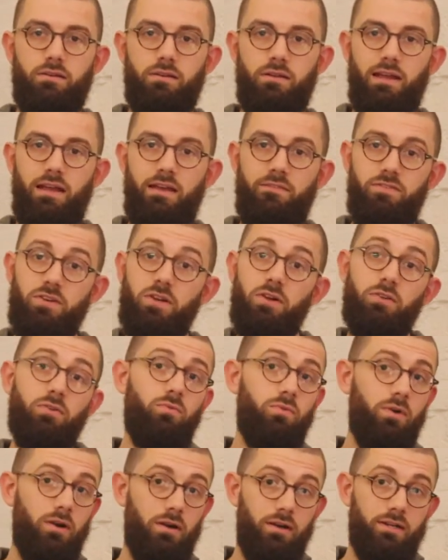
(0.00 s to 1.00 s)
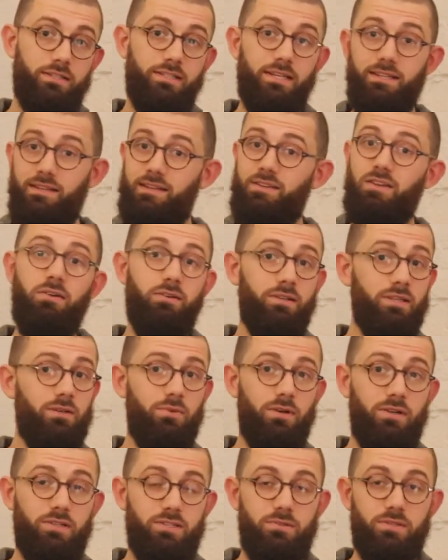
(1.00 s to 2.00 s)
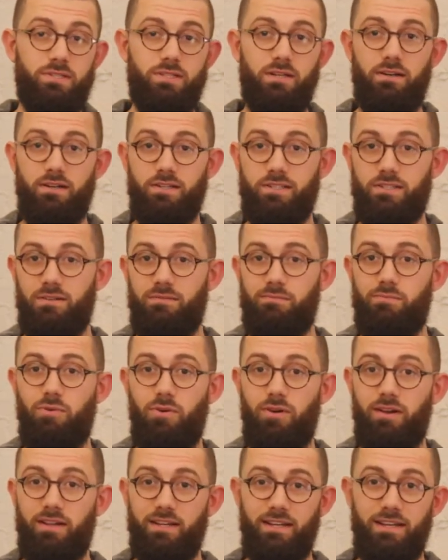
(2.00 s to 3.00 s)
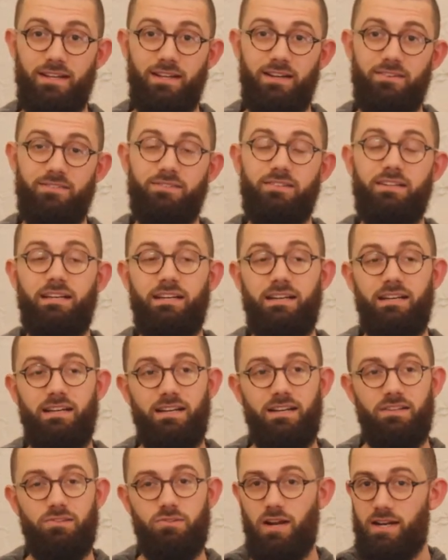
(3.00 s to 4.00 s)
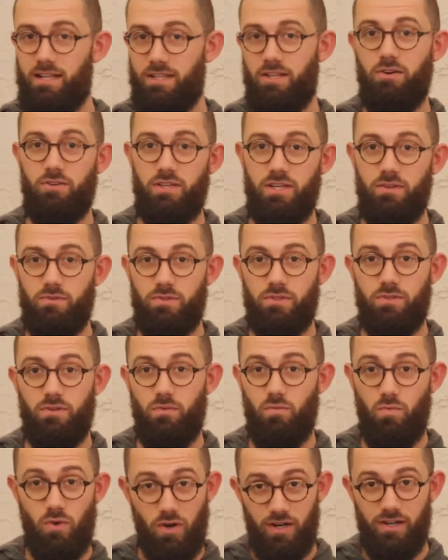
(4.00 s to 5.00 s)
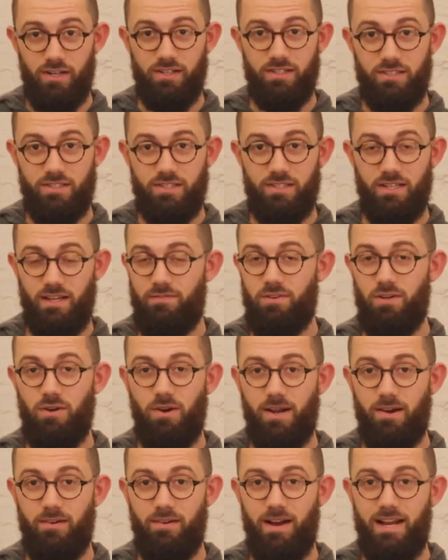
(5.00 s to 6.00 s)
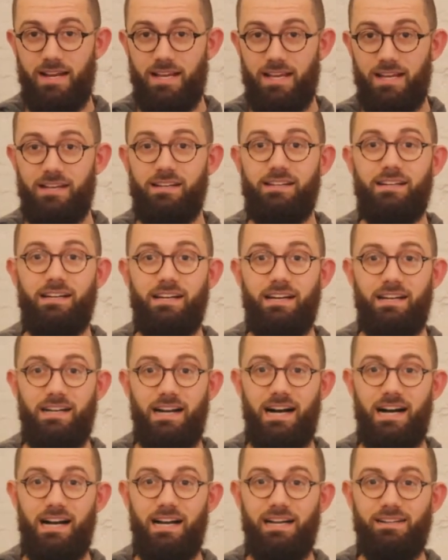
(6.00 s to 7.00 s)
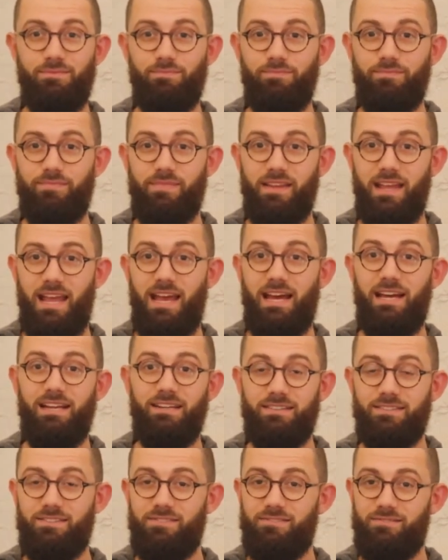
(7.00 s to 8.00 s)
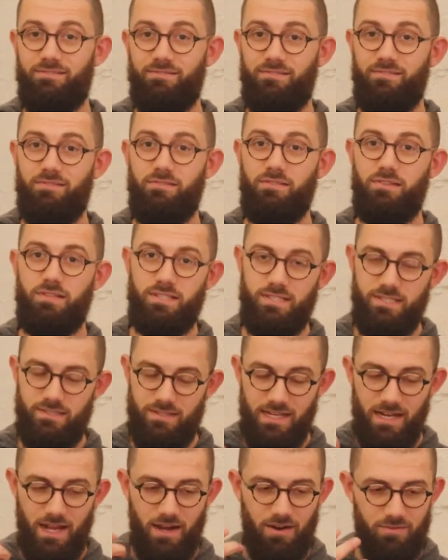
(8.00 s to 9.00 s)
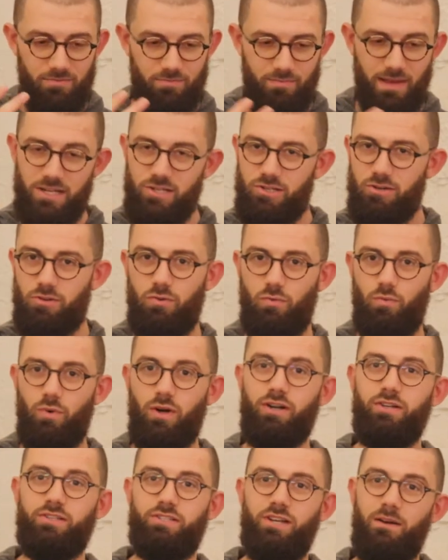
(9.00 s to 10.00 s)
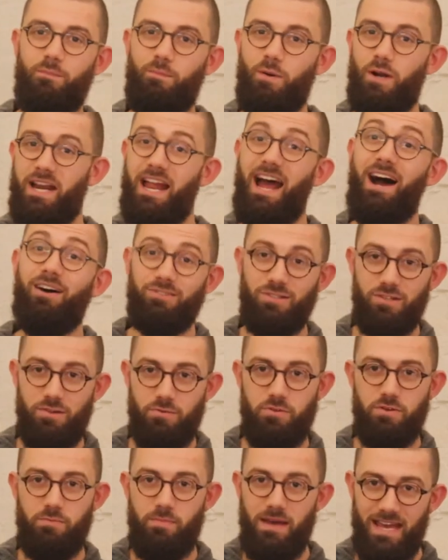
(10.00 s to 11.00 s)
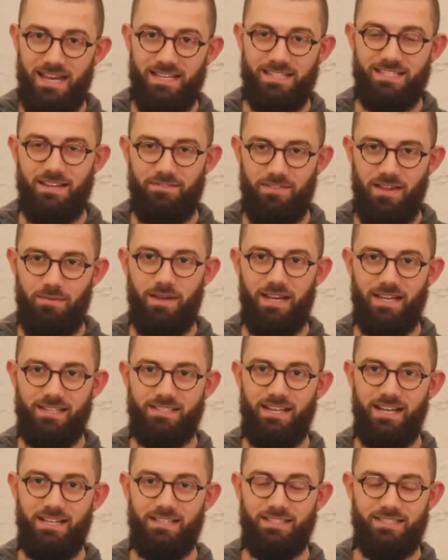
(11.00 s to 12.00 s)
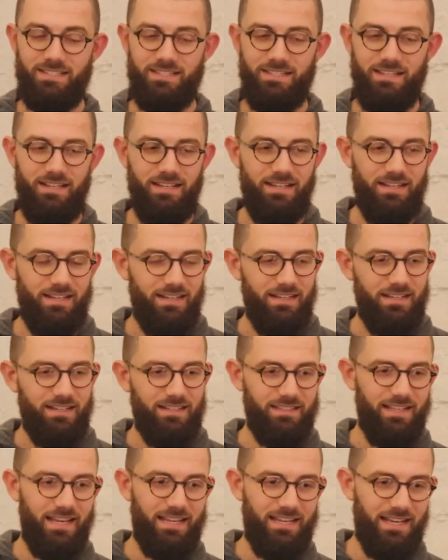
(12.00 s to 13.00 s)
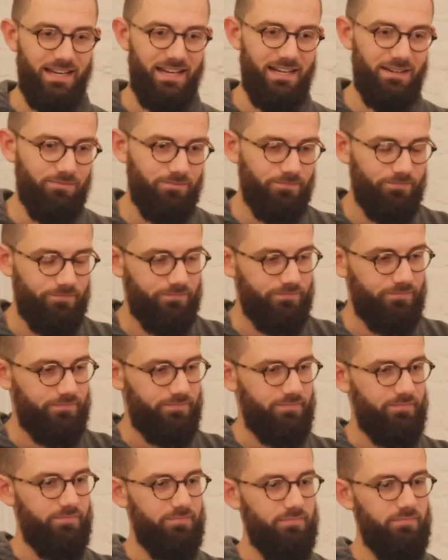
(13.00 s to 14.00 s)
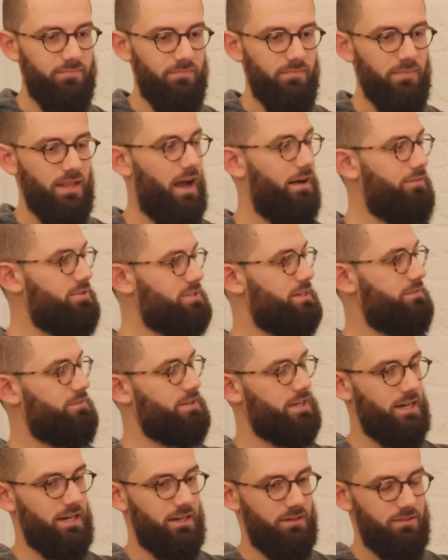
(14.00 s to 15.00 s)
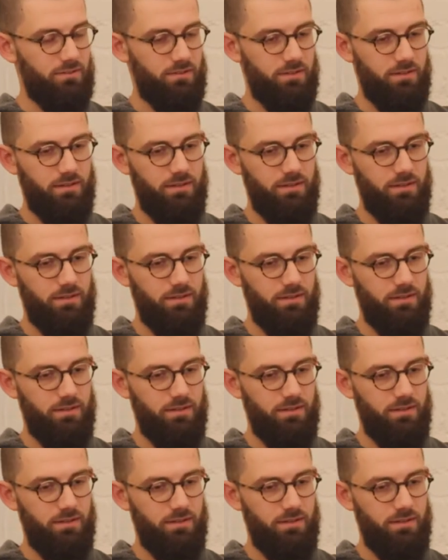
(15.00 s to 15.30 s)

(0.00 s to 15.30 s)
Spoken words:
if you know the words, and knowing the words to a song is so important, try to know these words if you don't already, and make sure the words are pronounced through the bass, if that makes sense. Like, obviously if you go,